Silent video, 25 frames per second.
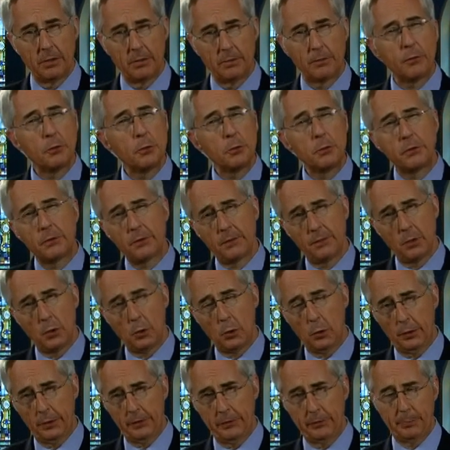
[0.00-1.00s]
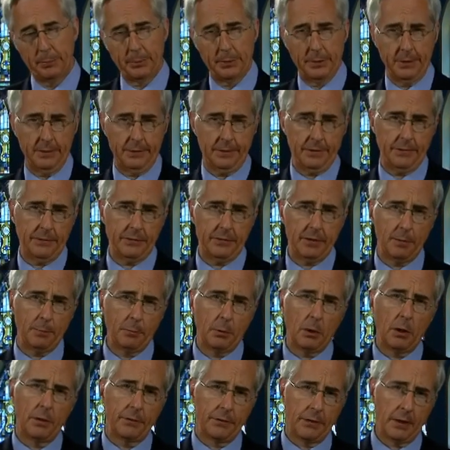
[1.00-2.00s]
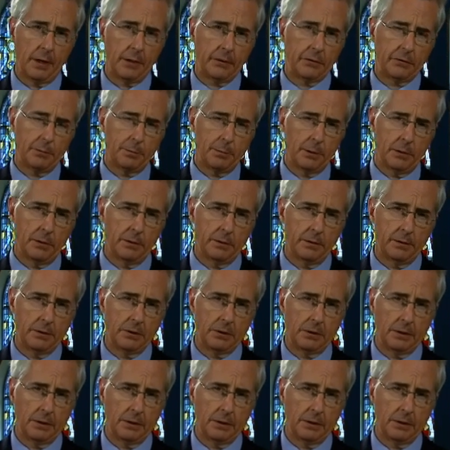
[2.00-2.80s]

fruits of the Holy Spirit that St. Paul talks about in